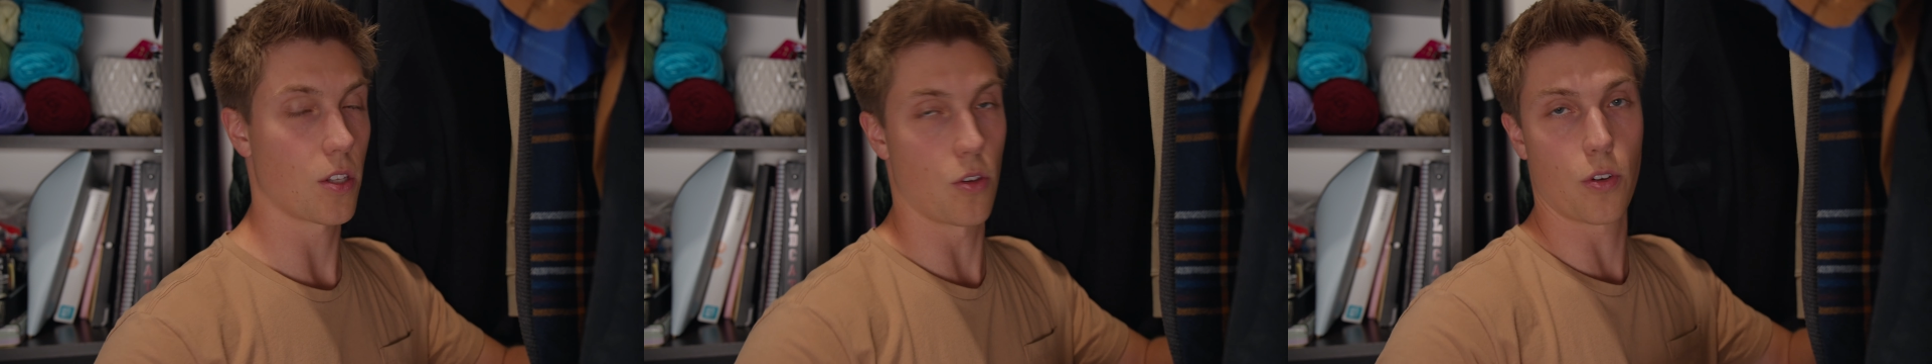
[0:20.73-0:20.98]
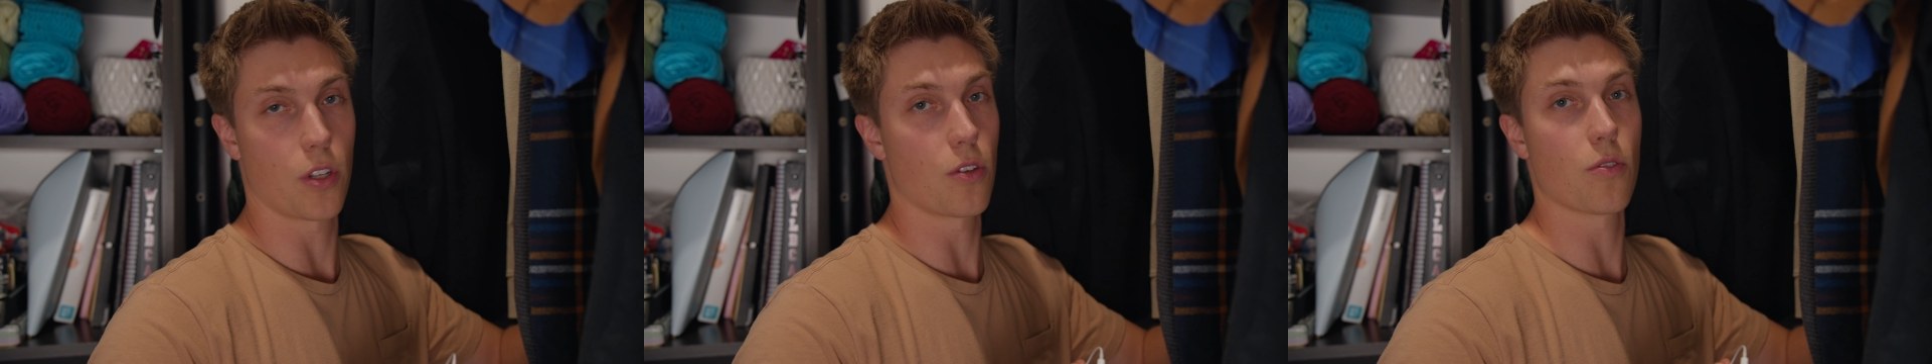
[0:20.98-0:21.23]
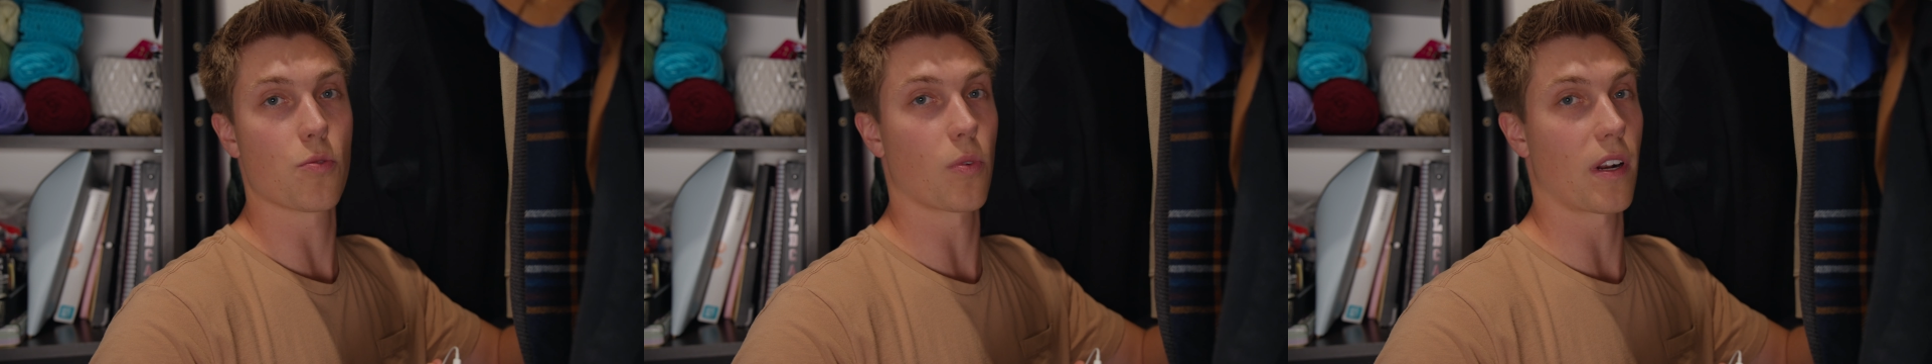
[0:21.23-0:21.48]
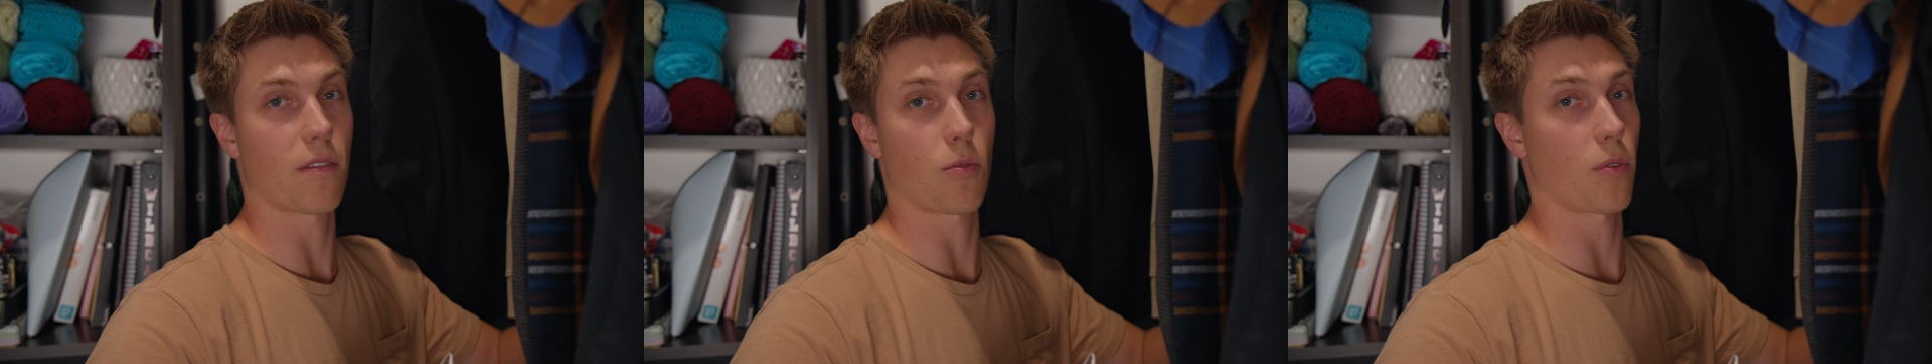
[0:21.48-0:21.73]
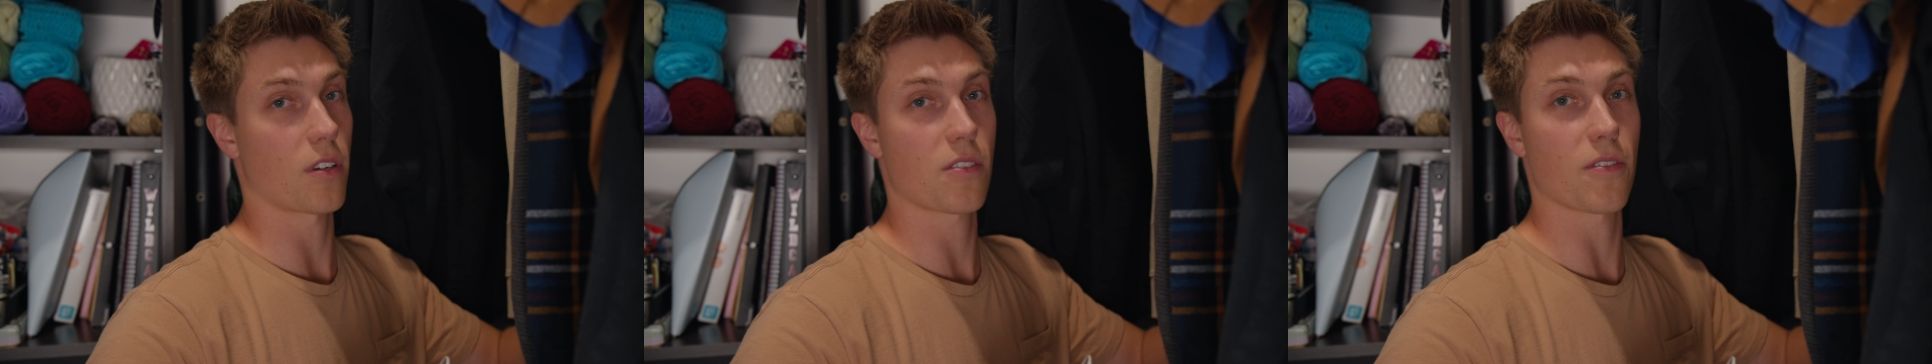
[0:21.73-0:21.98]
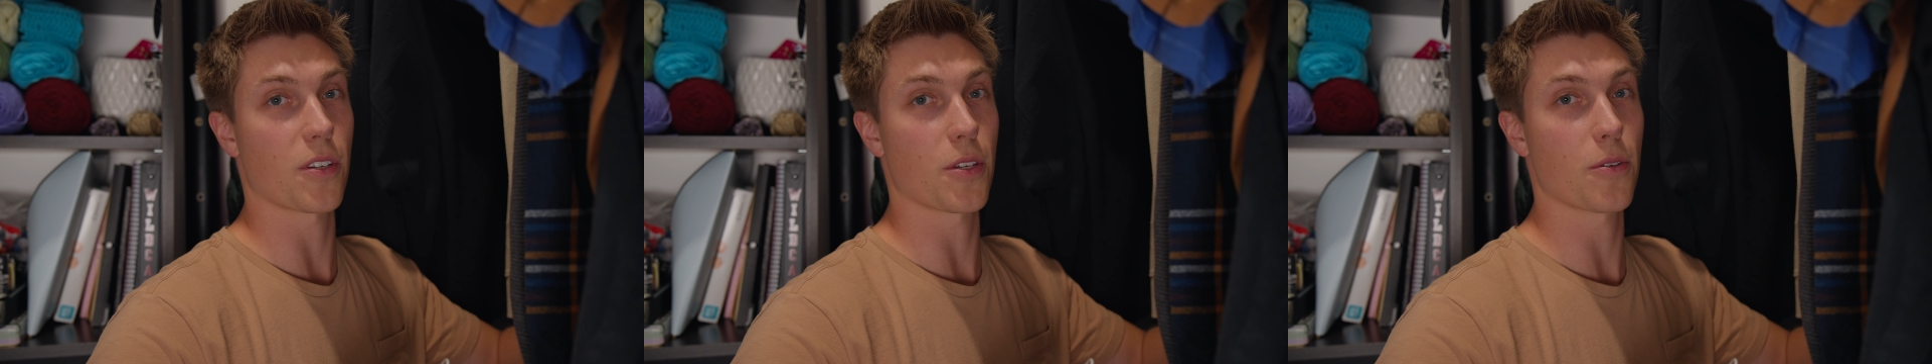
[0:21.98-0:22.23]
You can use whatever works
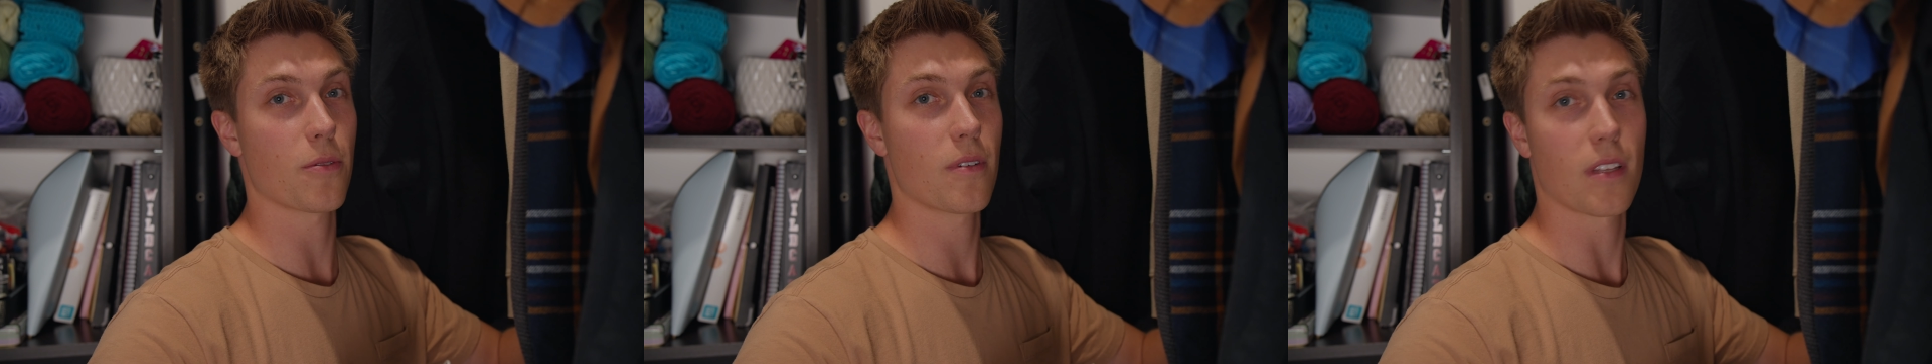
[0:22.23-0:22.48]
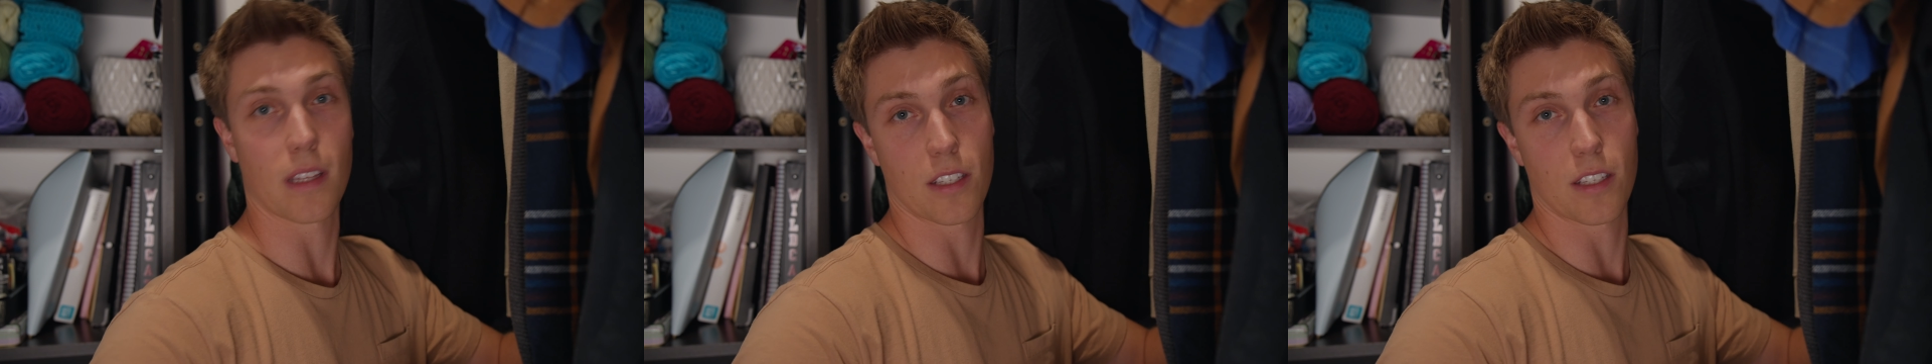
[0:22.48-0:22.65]
for you.